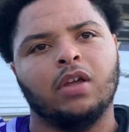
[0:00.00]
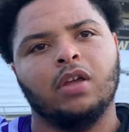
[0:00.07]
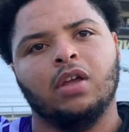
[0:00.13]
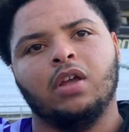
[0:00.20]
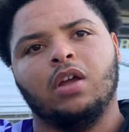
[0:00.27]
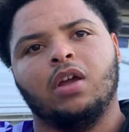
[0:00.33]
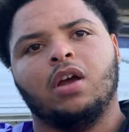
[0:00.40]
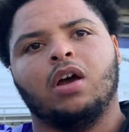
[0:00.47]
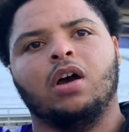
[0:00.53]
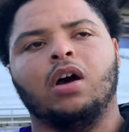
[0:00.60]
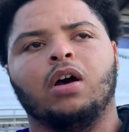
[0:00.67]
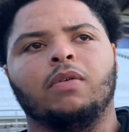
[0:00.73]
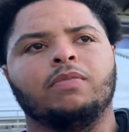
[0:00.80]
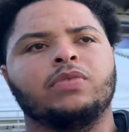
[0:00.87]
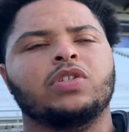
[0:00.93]

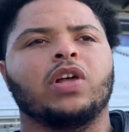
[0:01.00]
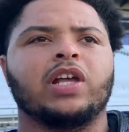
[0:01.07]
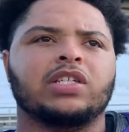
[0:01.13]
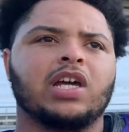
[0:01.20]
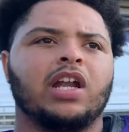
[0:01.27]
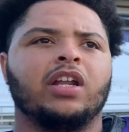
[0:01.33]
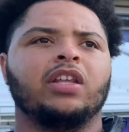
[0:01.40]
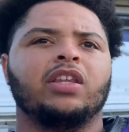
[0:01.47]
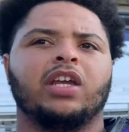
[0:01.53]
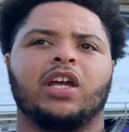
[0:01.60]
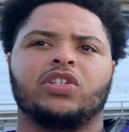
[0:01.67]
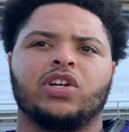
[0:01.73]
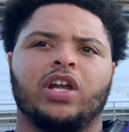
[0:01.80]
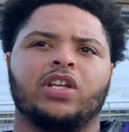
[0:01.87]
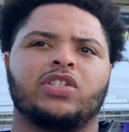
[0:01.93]
Um, so that's kind of the thing
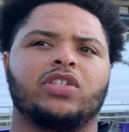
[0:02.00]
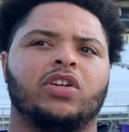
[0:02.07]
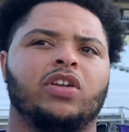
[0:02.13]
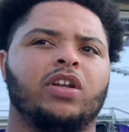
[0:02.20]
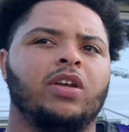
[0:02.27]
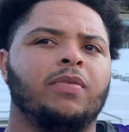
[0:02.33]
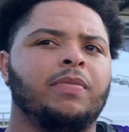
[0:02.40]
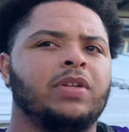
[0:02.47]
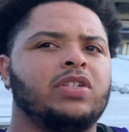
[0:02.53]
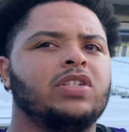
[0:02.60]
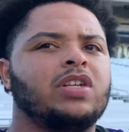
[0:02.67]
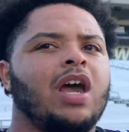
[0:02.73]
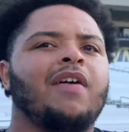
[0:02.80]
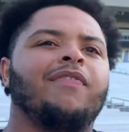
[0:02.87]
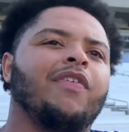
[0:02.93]
I try to instill in them and
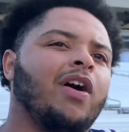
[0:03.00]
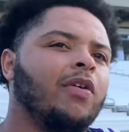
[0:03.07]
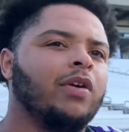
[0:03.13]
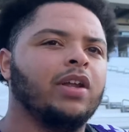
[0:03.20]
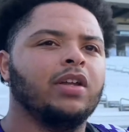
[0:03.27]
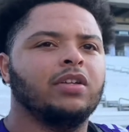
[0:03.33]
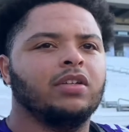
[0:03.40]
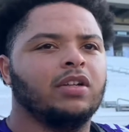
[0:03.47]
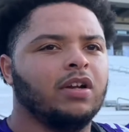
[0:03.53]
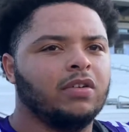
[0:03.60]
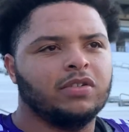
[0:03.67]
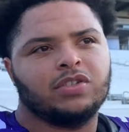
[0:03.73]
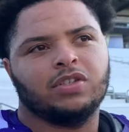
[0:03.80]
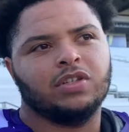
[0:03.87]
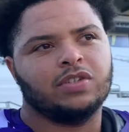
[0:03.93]
just have fun with it. You
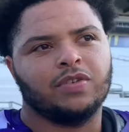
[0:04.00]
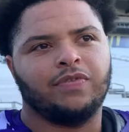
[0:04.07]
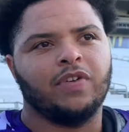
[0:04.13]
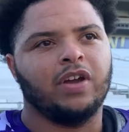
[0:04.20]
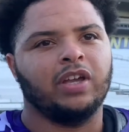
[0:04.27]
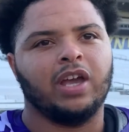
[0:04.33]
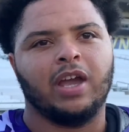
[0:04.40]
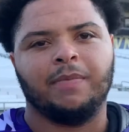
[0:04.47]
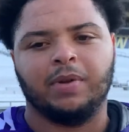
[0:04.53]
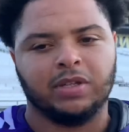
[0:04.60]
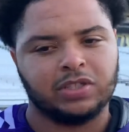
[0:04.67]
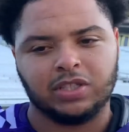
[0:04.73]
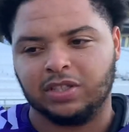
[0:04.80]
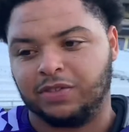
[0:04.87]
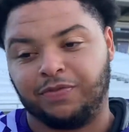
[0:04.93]
know, it's just a fun game and
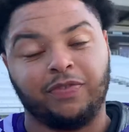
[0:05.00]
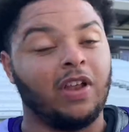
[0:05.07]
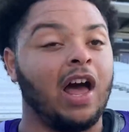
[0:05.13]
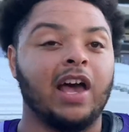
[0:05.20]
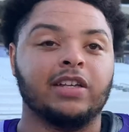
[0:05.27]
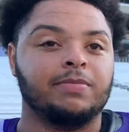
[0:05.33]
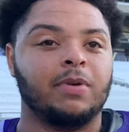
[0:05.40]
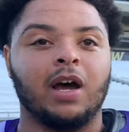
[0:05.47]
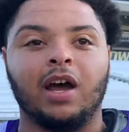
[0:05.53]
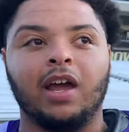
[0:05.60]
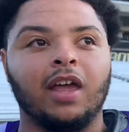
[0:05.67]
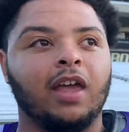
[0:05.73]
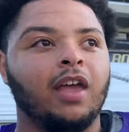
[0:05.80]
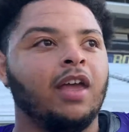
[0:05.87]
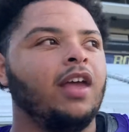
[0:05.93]
it shit flies
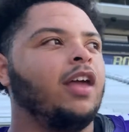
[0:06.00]
by.